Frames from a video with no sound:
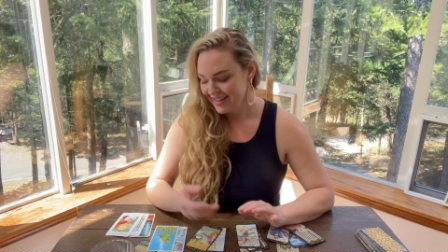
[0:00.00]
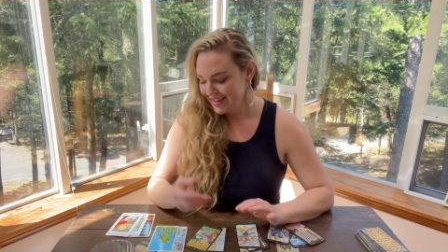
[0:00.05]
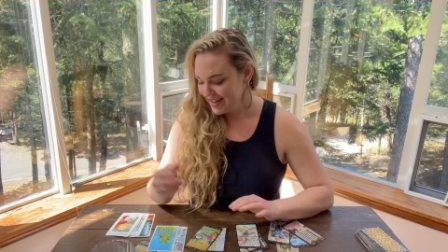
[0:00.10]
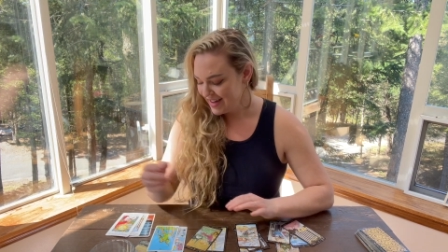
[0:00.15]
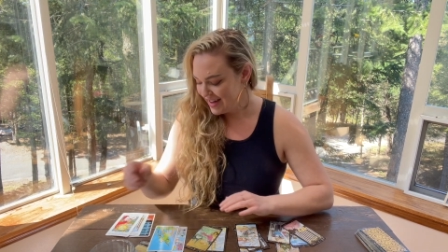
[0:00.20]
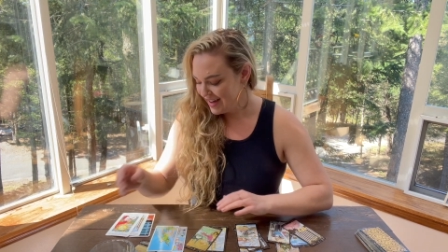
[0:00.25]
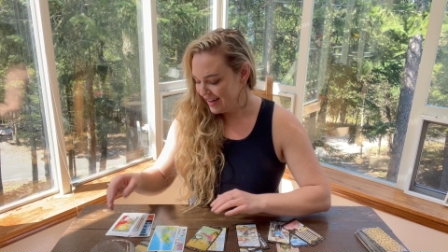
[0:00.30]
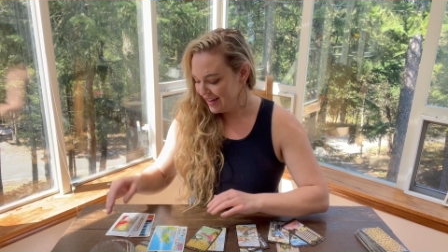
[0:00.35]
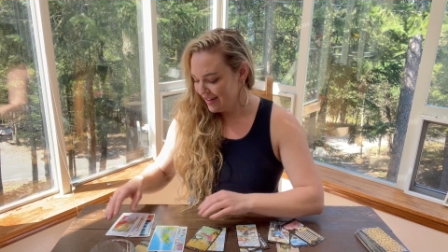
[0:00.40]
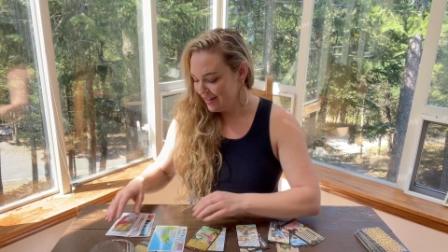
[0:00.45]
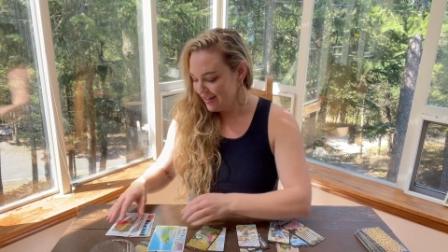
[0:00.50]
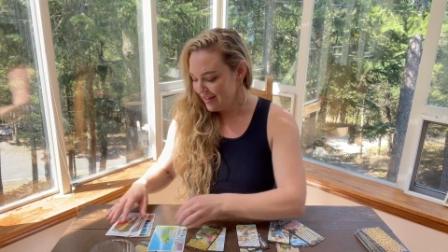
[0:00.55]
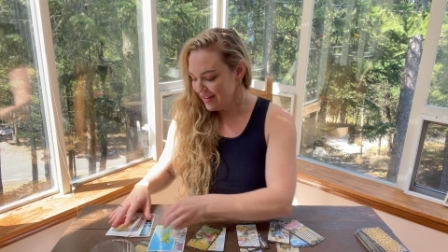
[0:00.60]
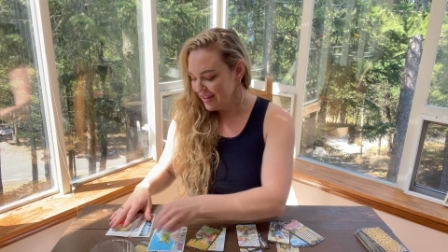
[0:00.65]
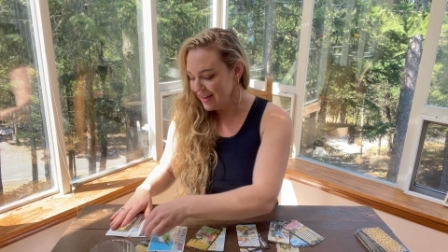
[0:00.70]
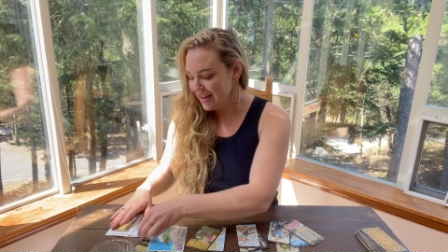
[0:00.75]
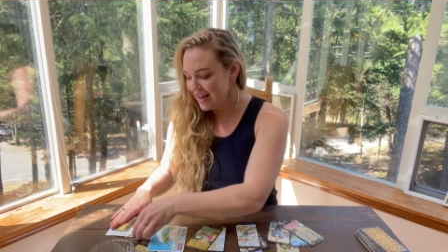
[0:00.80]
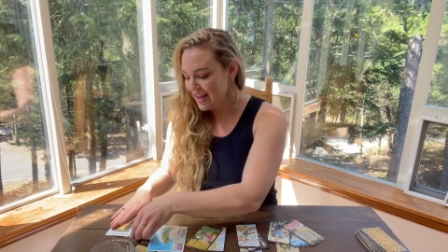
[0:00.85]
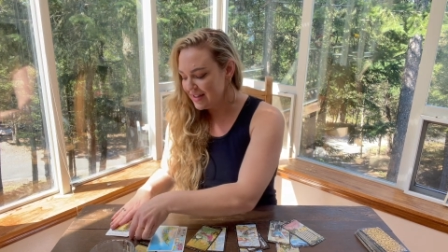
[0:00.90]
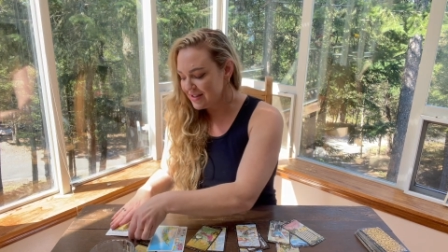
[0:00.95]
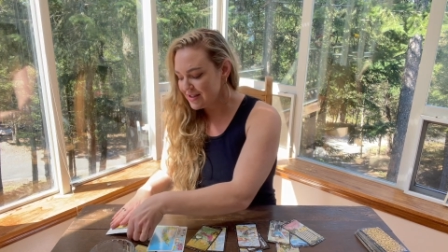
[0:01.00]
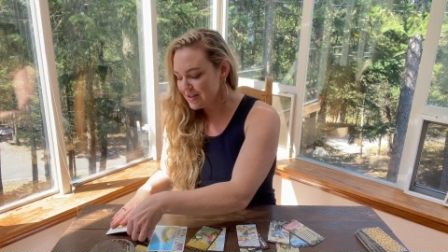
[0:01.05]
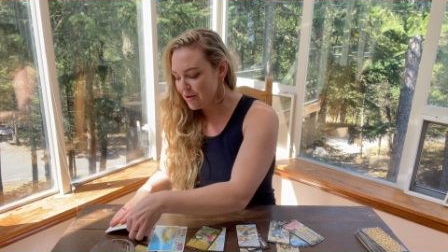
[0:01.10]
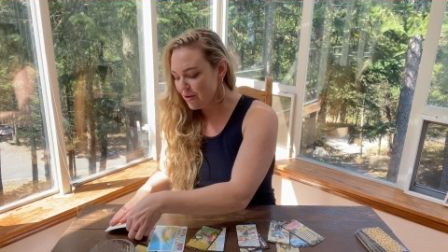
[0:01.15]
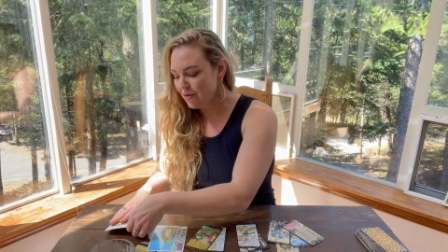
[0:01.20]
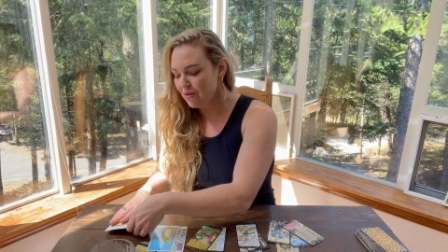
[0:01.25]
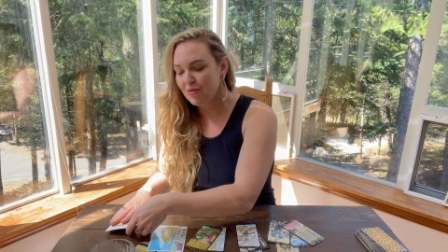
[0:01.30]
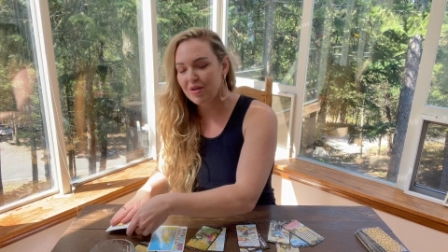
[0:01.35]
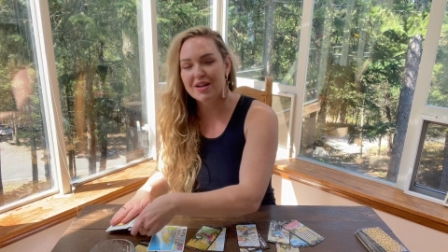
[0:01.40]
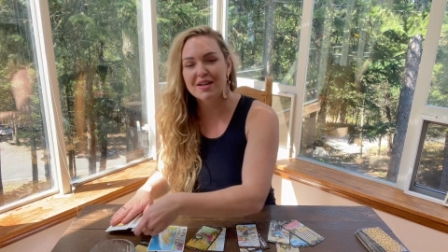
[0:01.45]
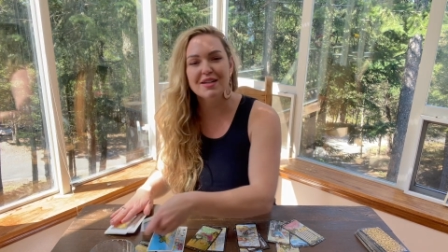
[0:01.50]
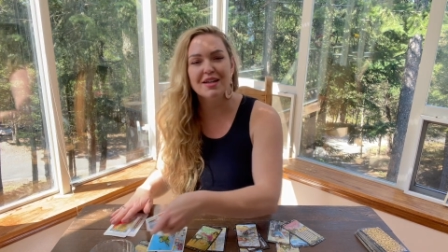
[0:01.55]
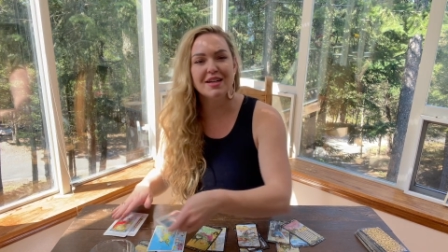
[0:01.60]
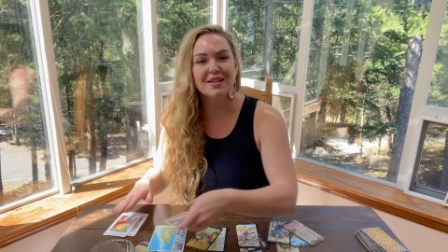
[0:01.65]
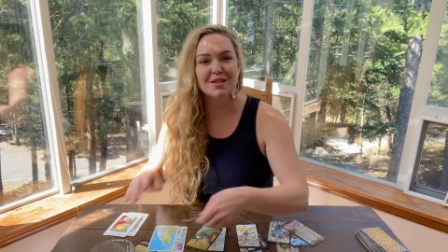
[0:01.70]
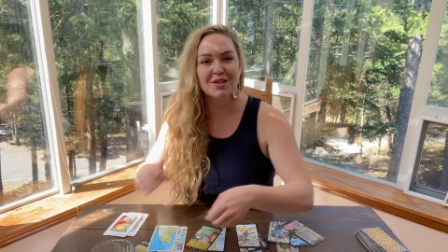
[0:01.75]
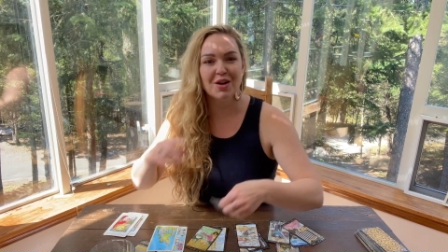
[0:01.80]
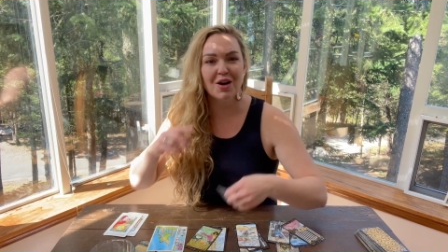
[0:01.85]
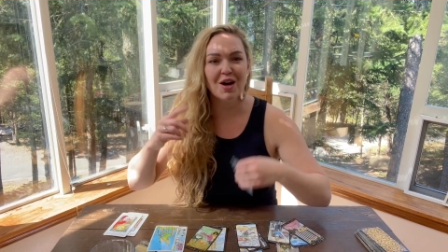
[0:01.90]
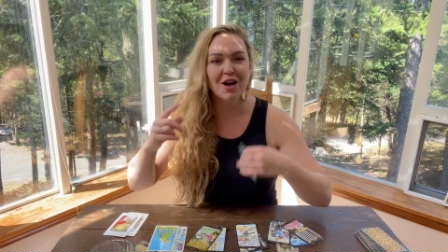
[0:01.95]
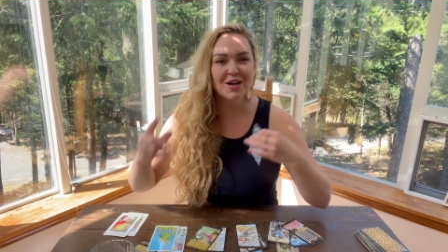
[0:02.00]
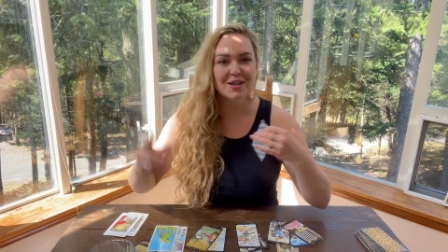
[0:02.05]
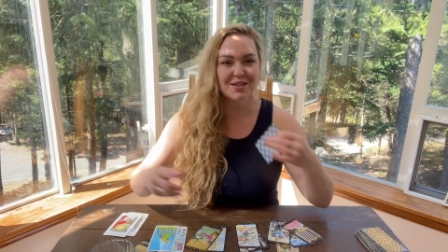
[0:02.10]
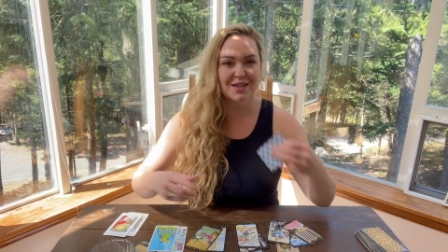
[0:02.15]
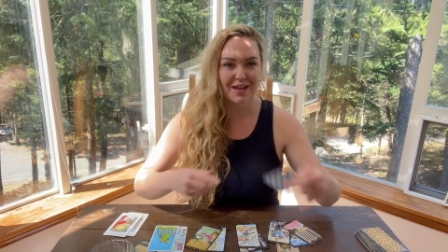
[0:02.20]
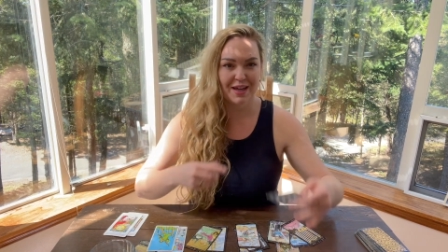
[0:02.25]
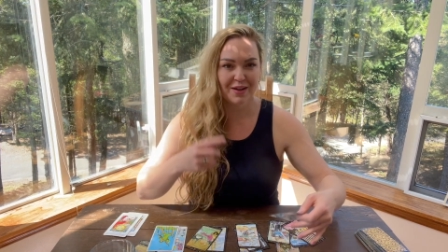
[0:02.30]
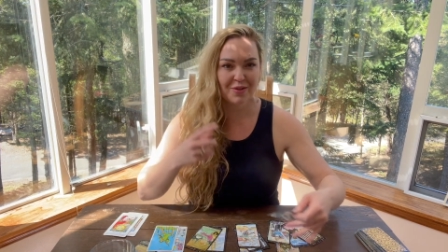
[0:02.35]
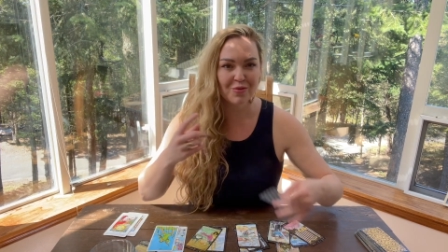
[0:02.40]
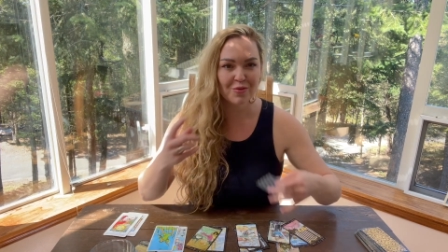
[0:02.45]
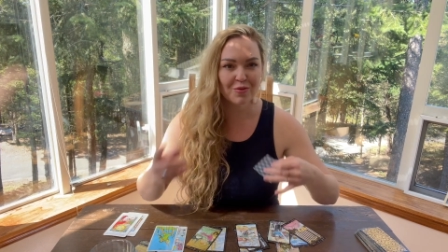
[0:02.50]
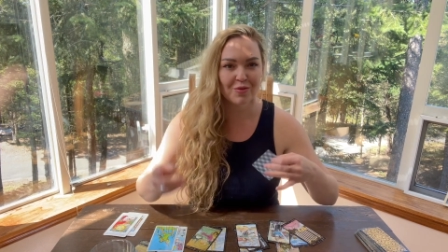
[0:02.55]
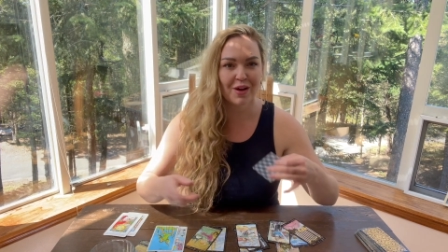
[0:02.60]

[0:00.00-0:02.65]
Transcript: Uh, and so what it, it's causing,